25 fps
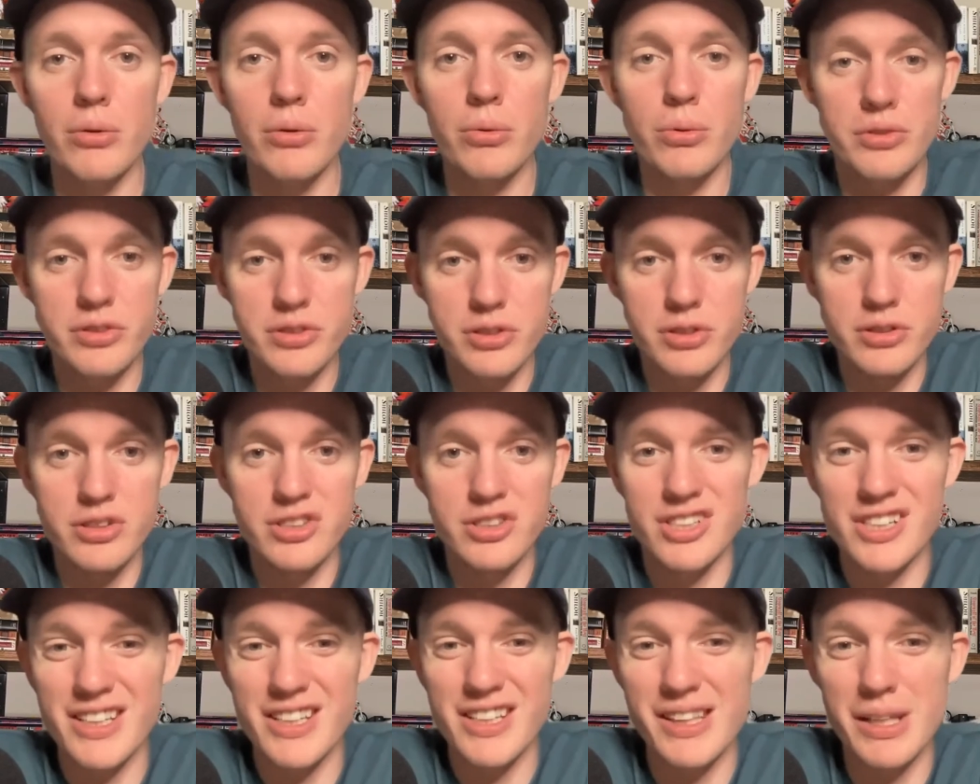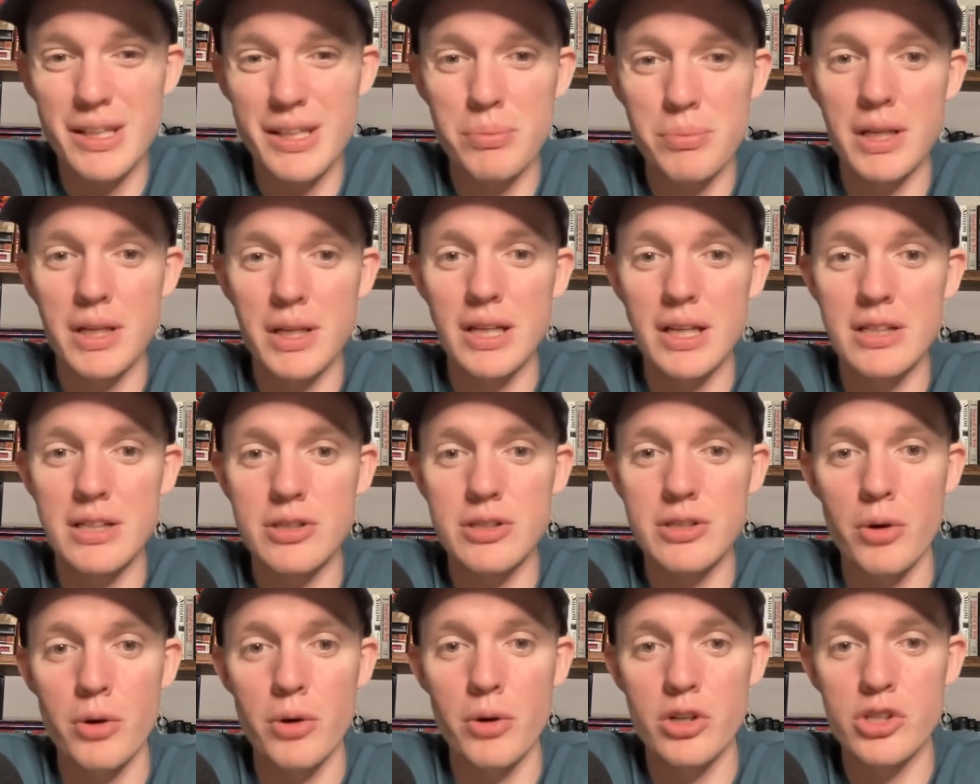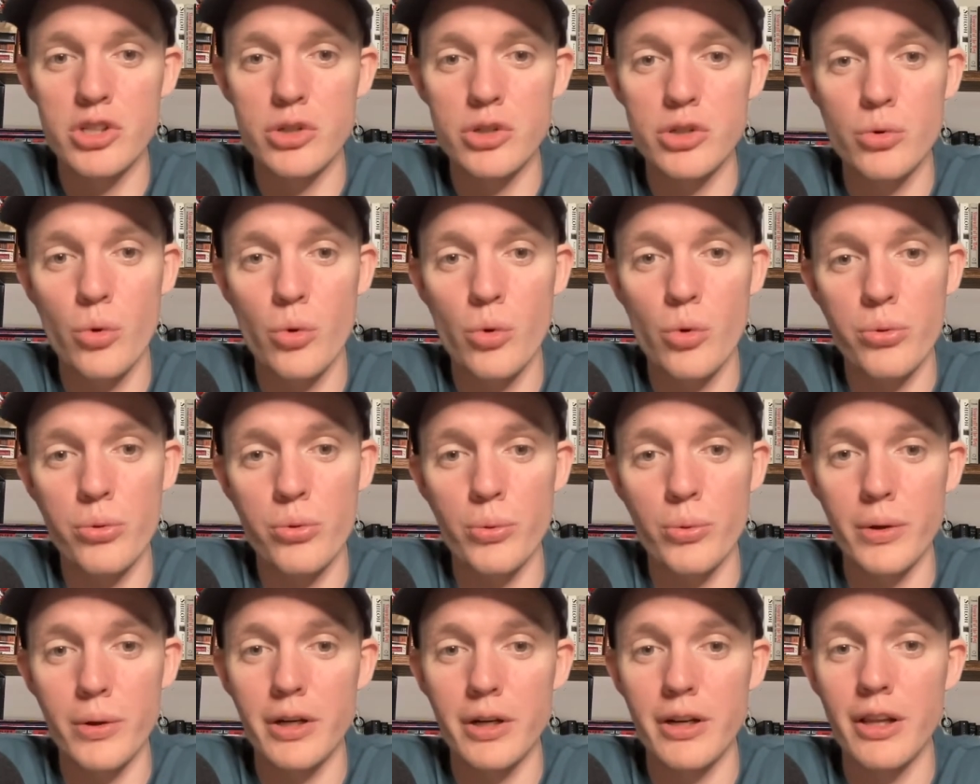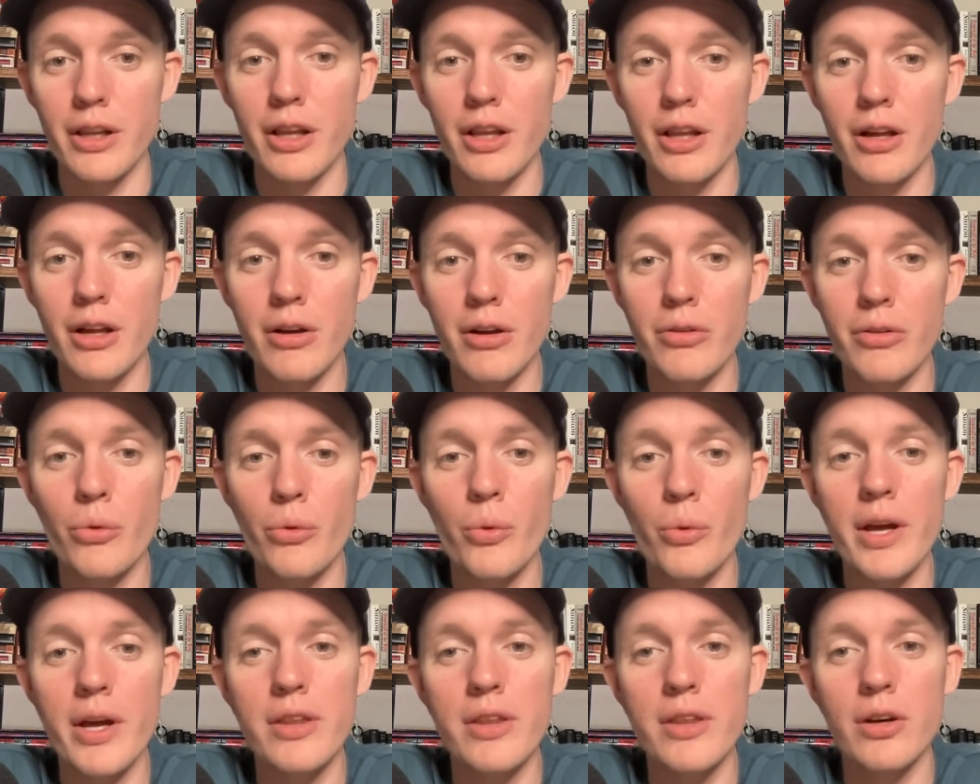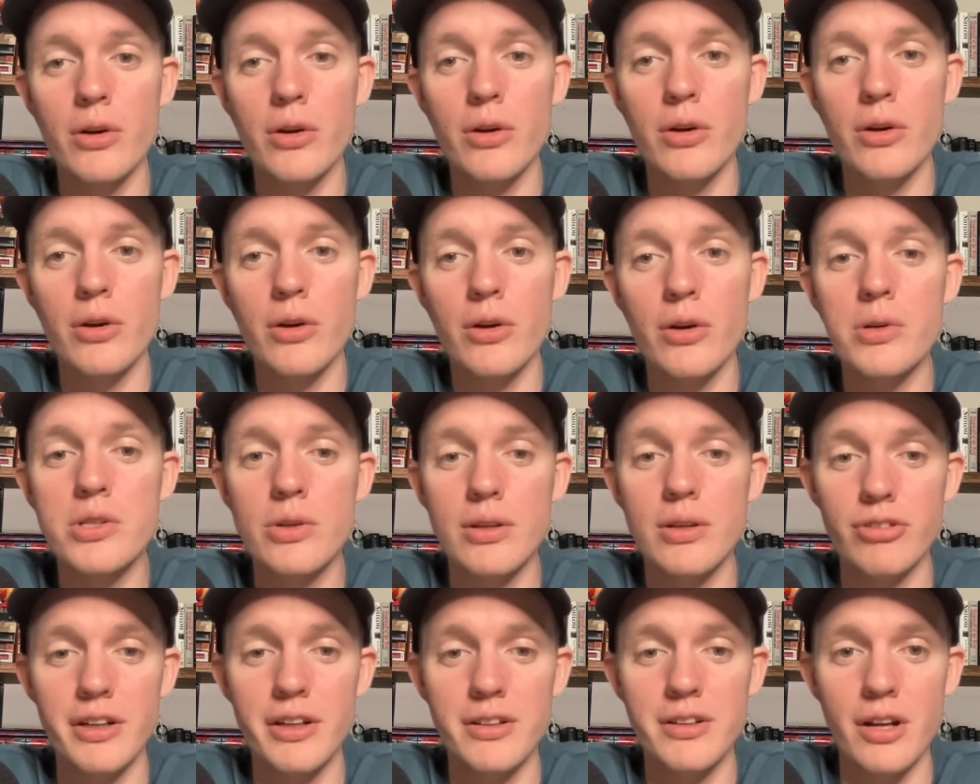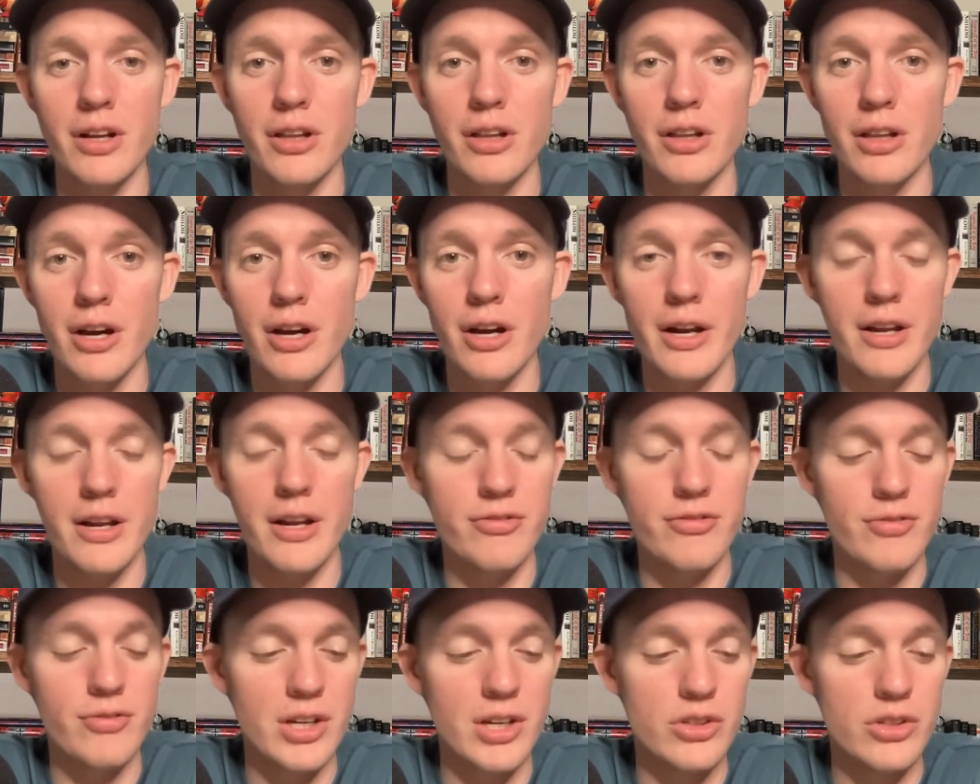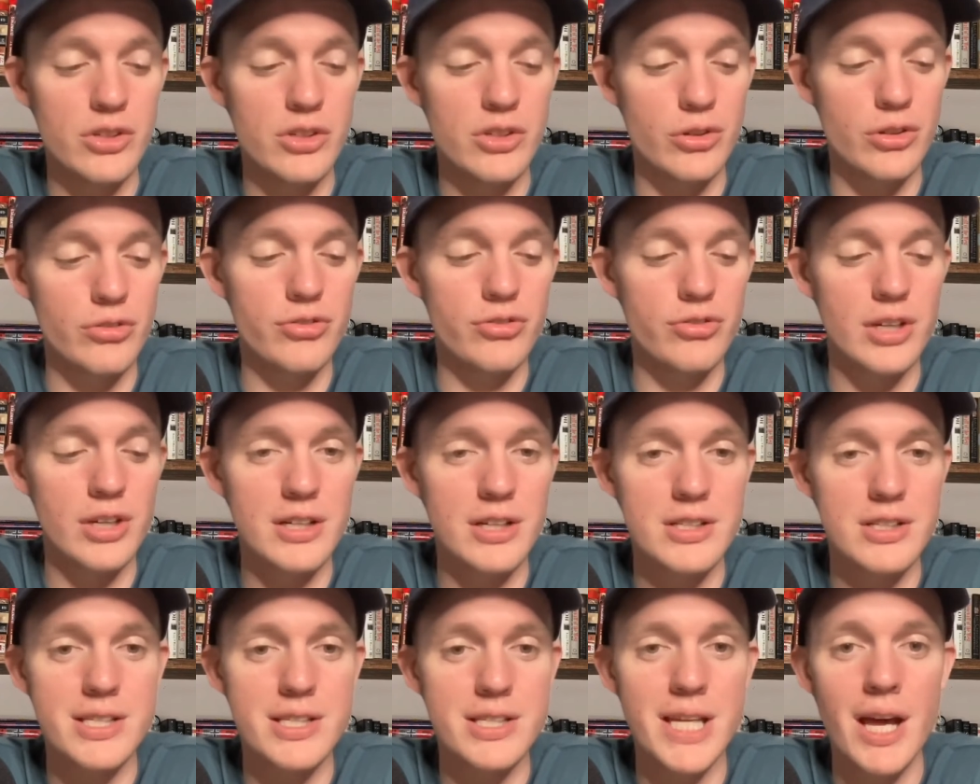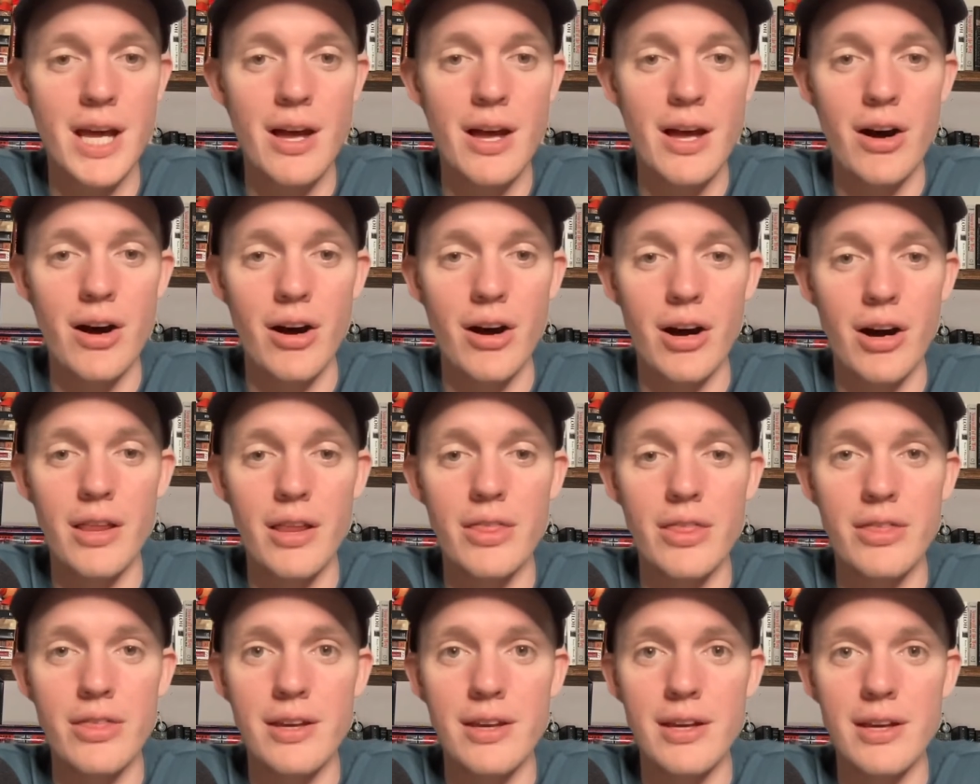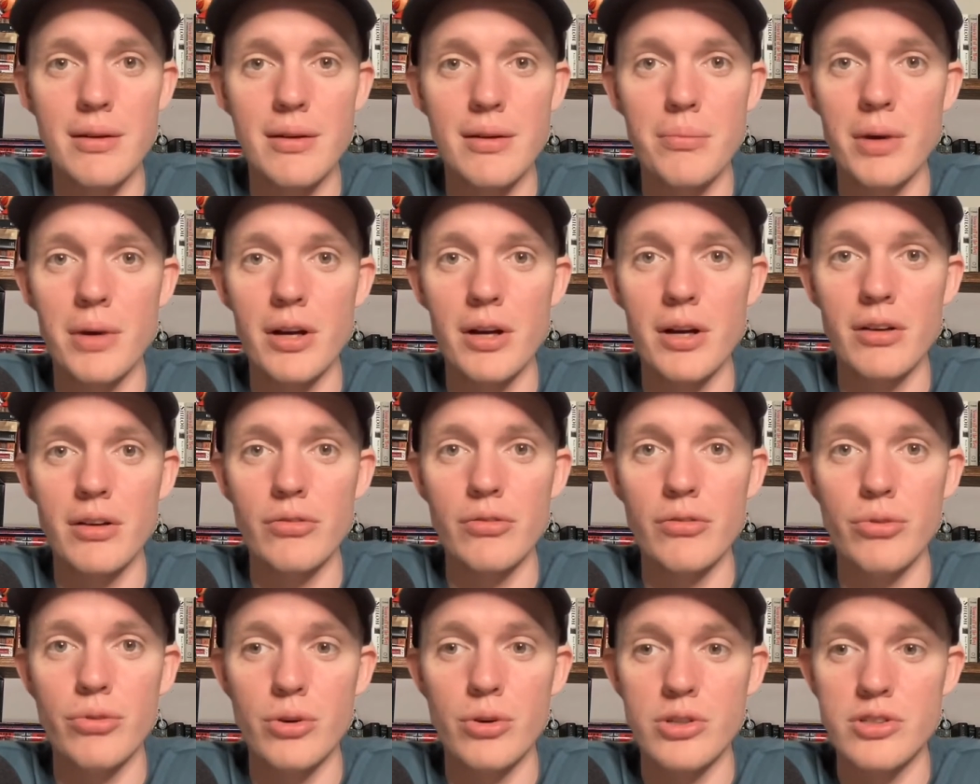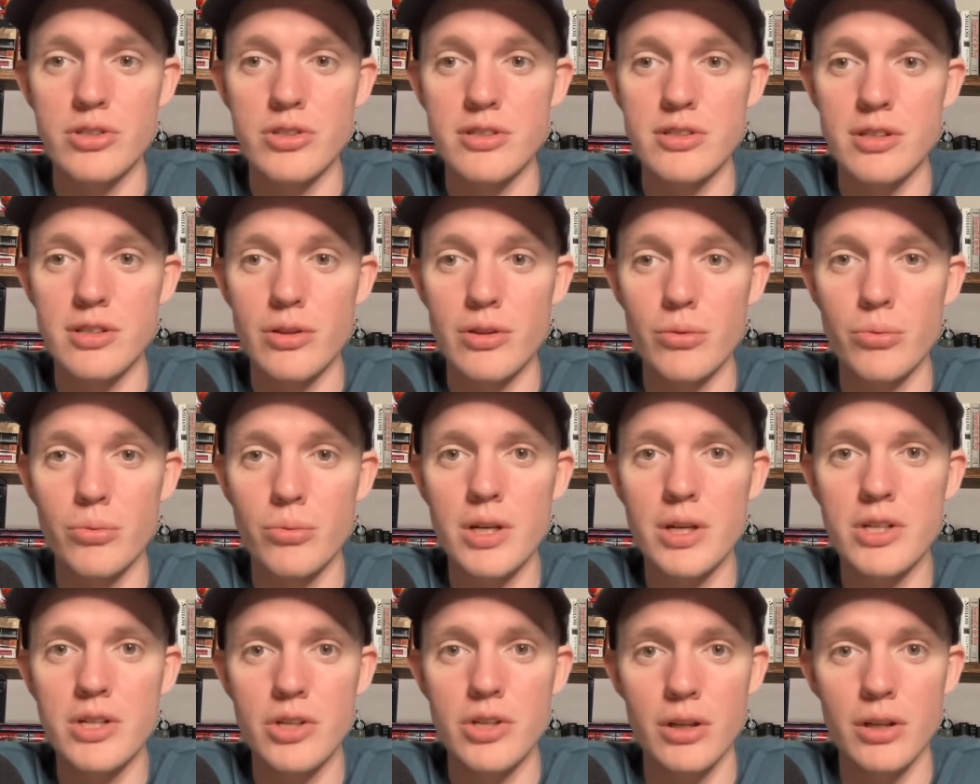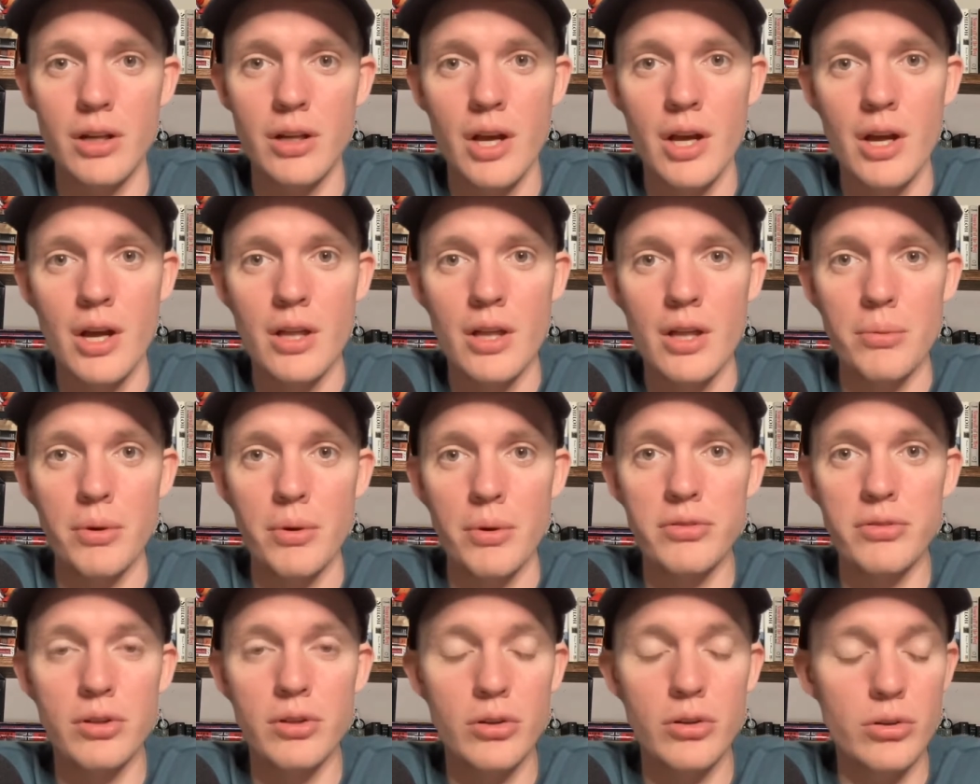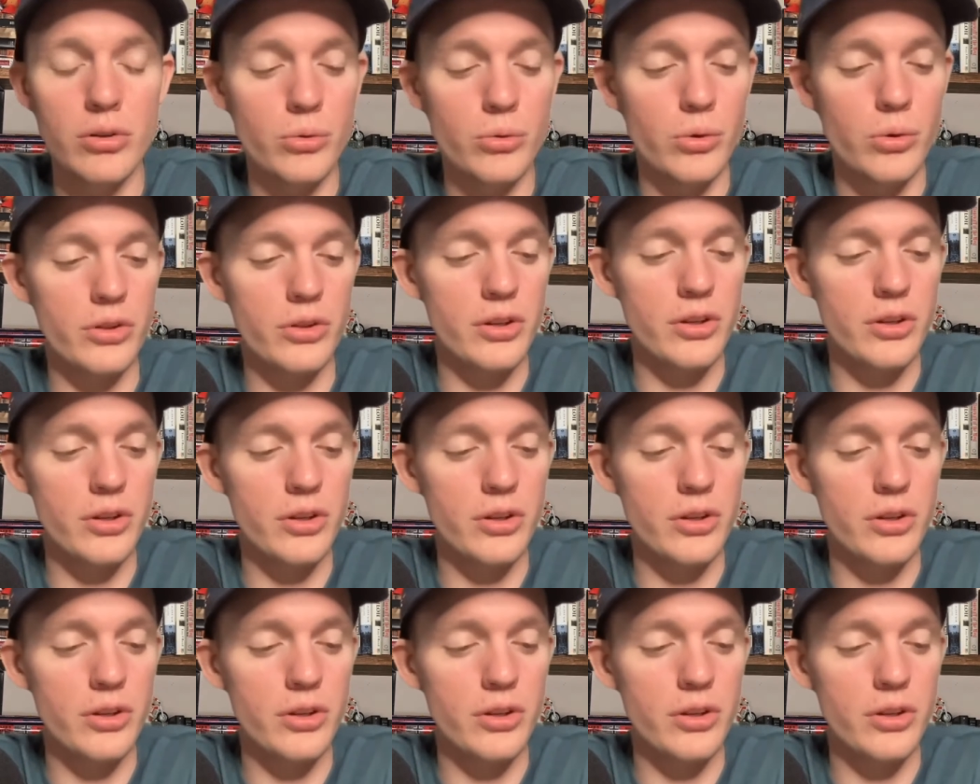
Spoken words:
we'll start to see that they begin to march northward, and along the way they're going to inflict a lot of major defeats on the American forces in the region. The most noteworthy